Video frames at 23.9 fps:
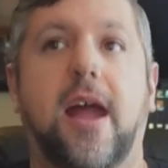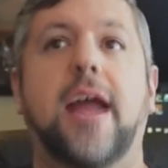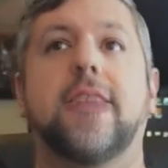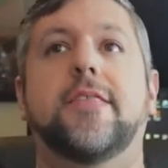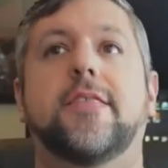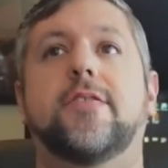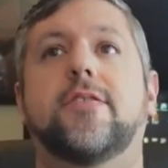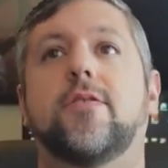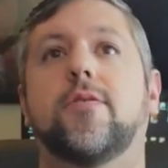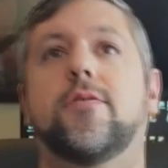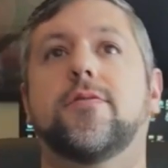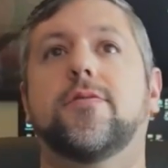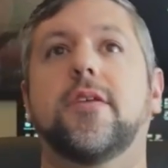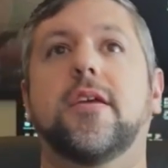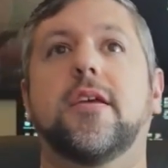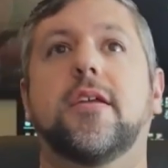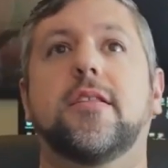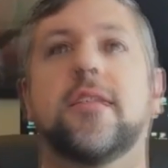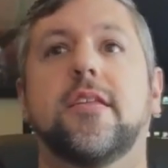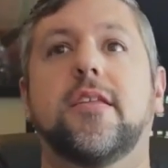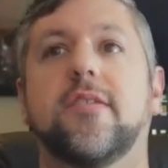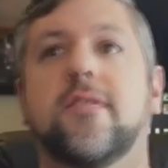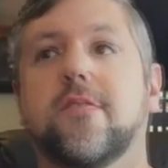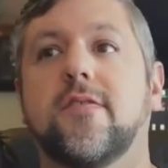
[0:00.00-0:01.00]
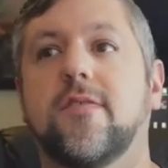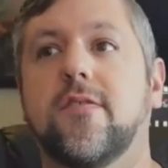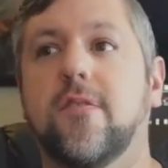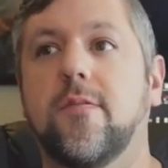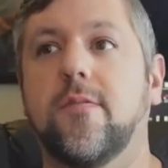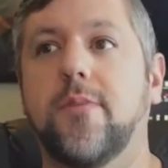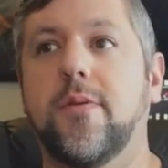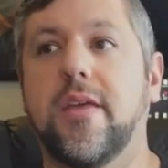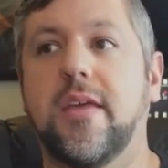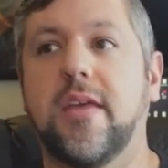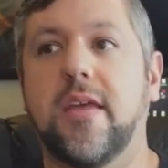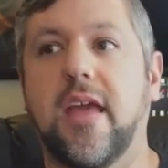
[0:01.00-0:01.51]
I do think it needs to
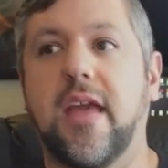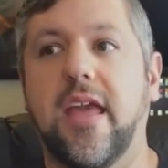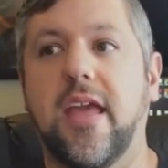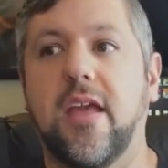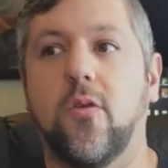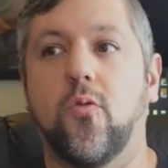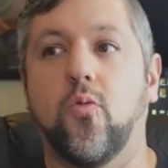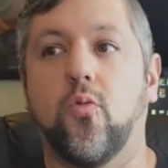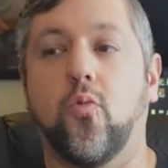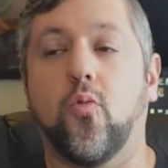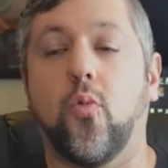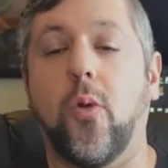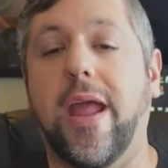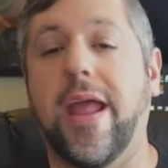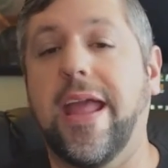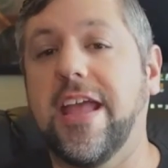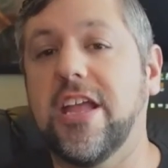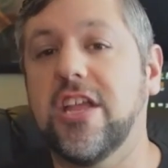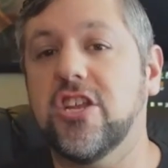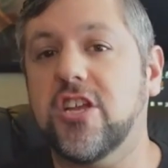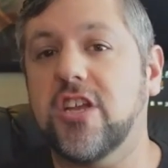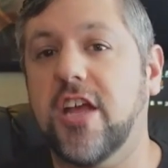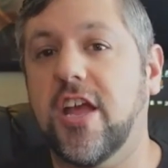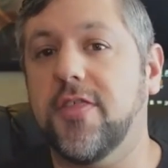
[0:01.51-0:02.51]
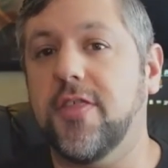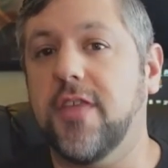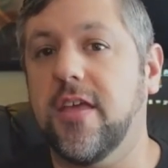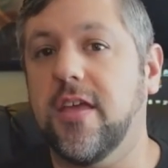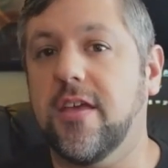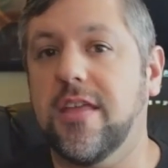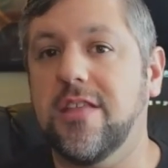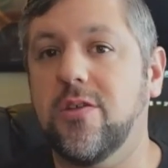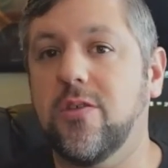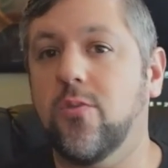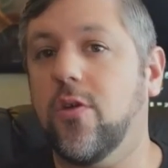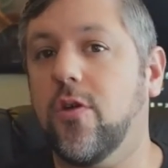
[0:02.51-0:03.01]
be a range. I
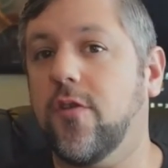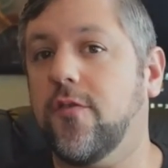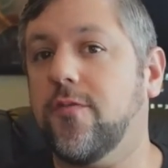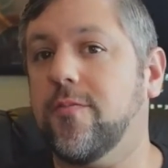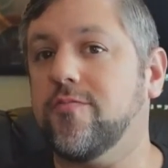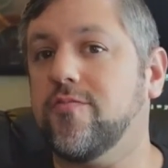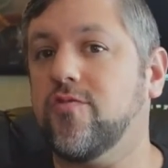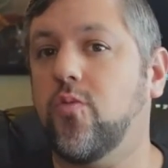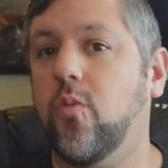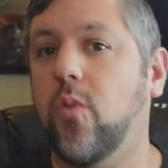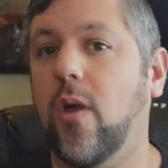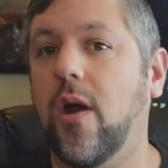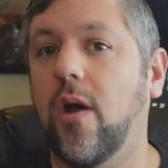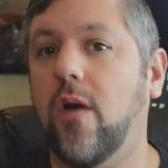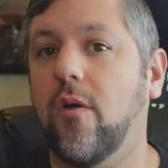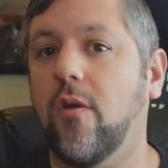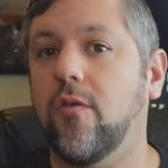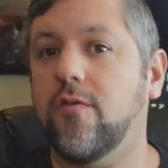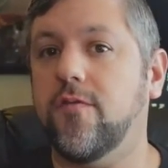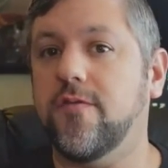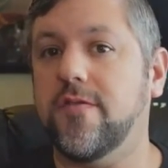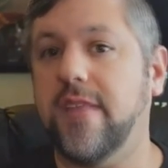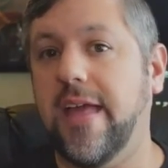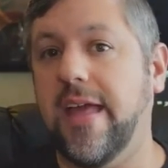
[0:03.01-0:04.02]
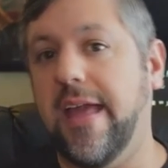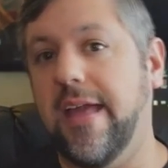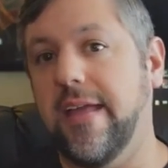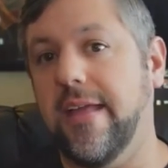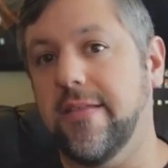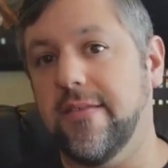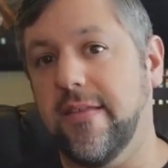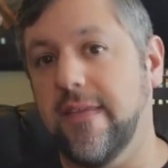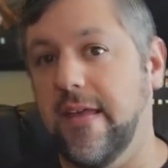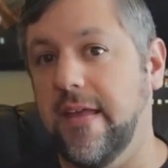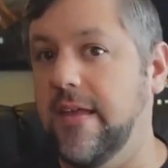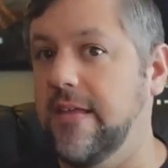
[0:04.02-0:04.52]
think anywhere from 12 to
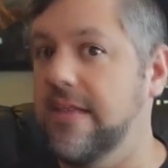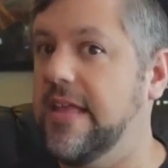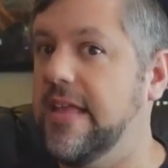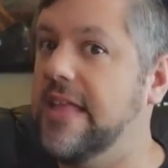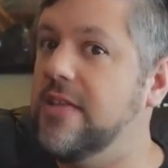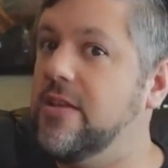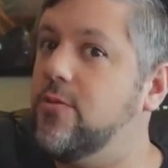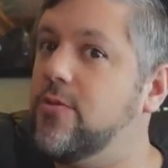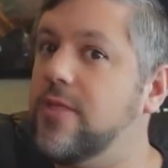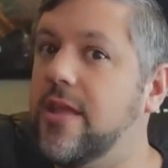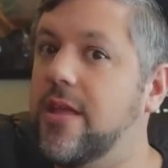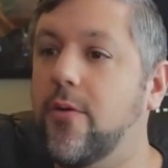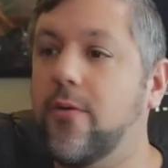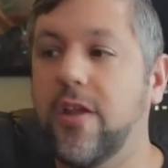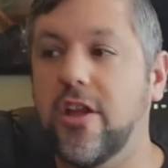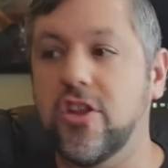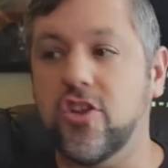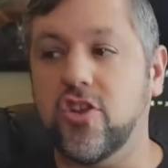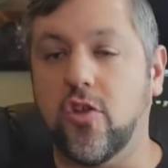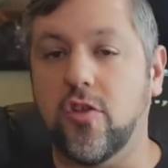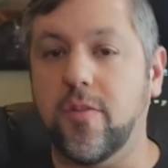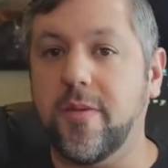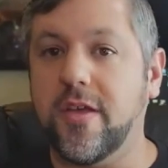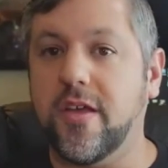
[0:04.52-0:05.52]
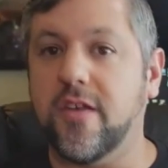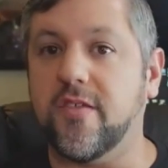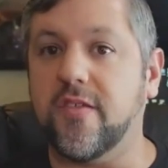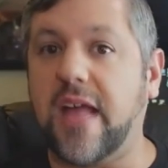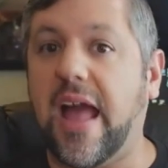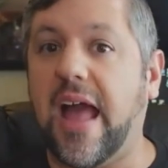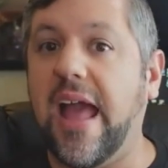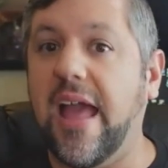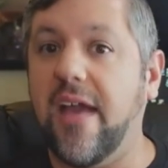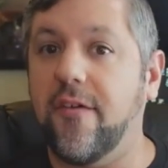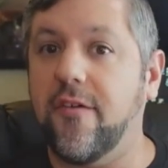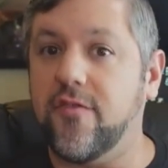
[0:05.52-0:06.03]
18, anywhere in that range, only because
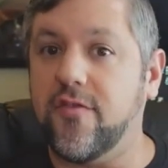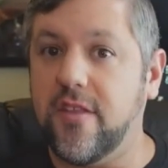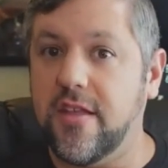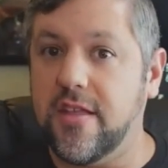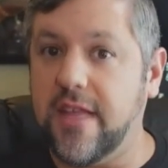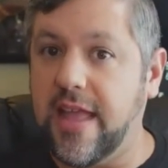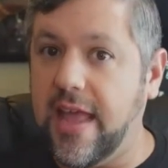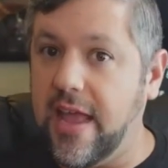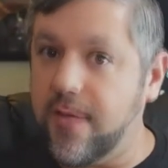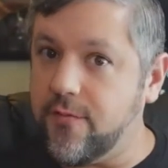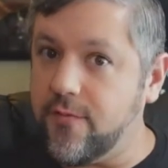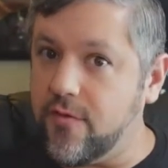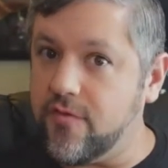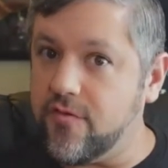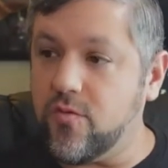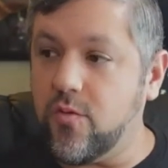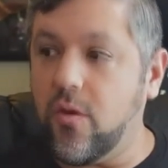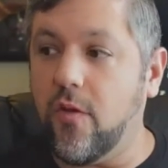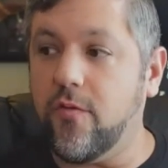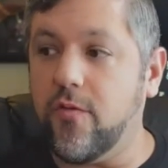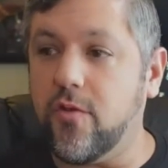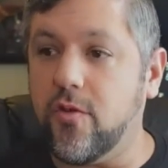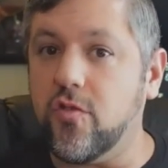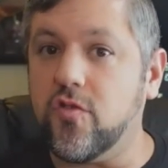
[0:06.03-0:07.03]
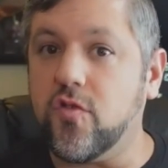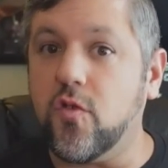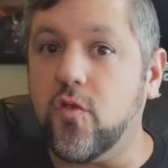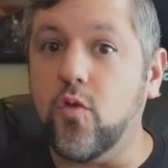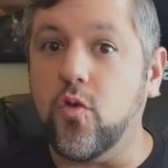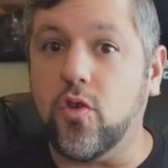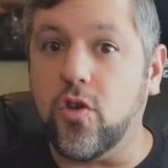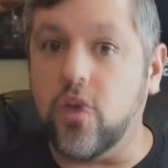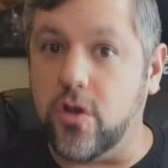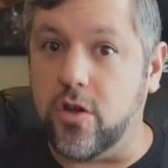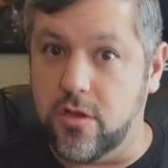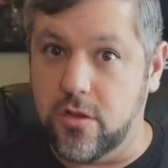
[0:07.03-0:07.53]
I have seen a handful of 12-year-olds
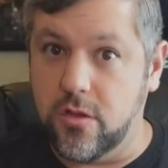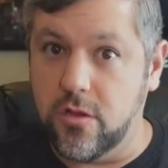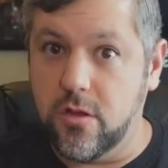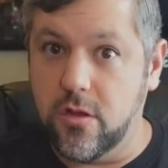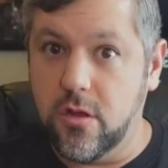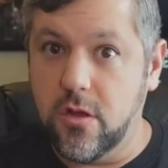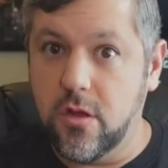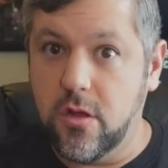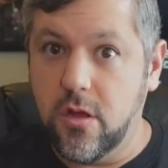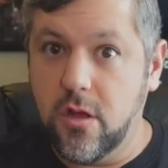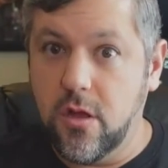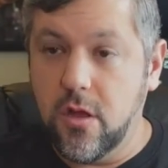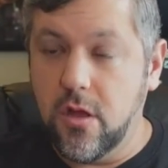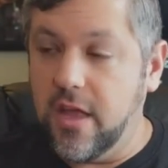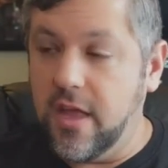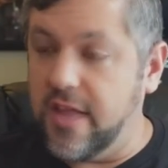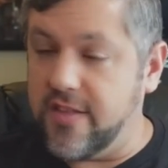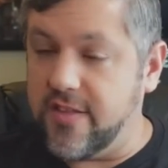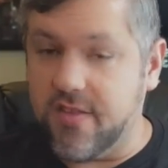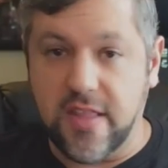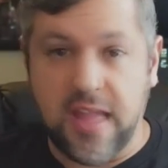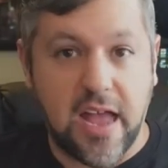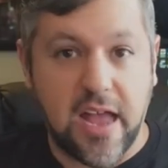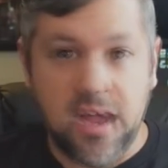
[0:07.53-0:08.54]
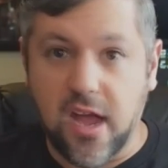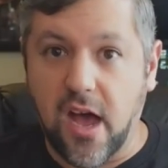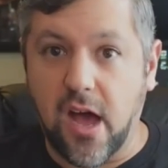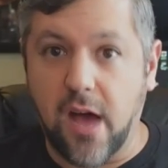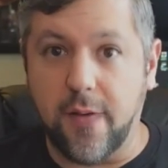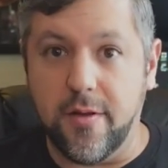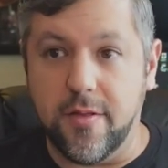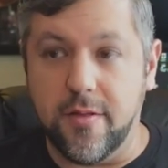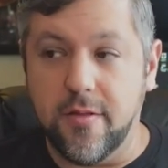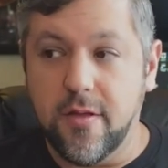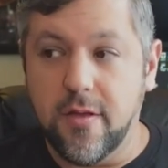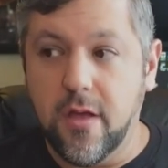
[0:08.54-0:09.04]
who could. It's not
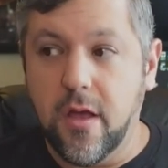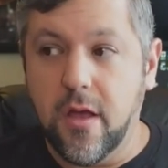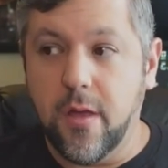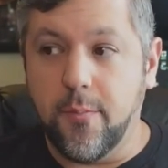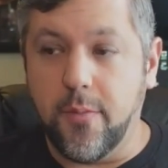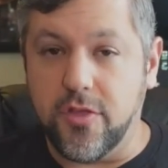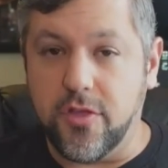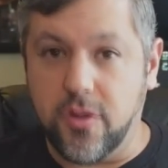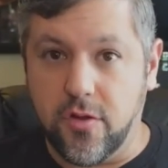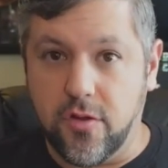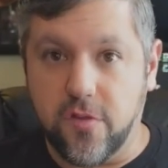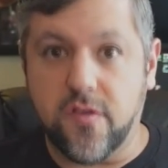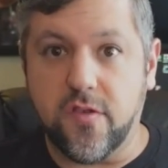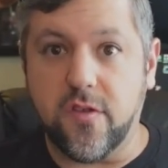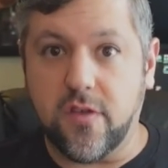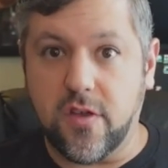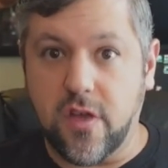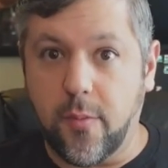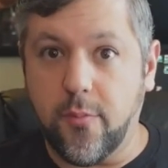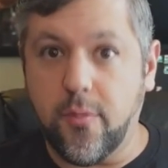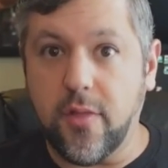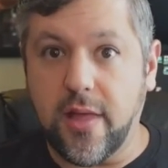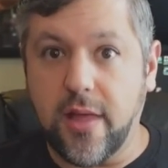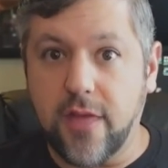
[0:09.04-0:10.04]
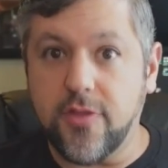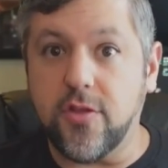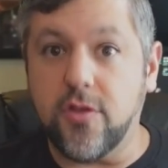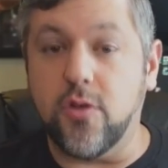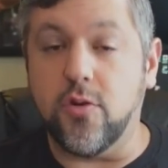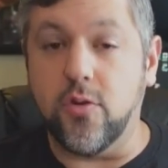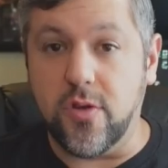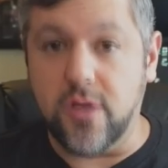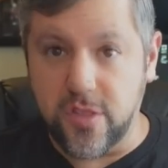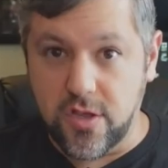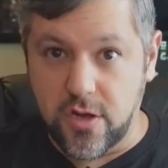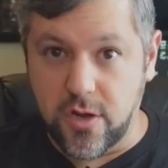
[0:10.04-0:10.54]
common, but there's a couple out there
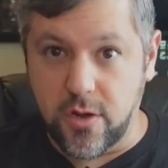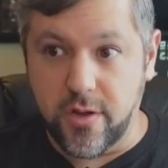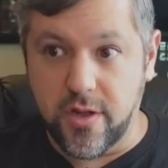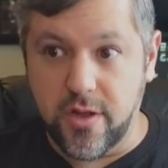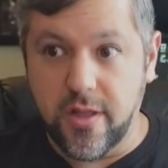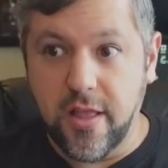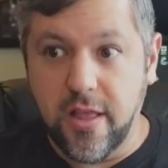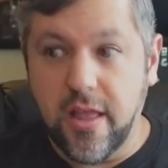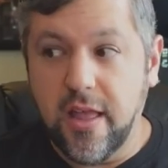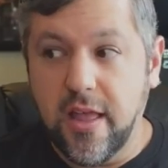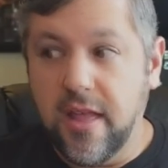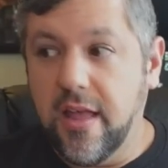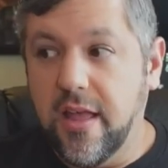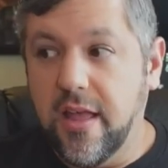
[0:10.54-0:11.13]
who can do it.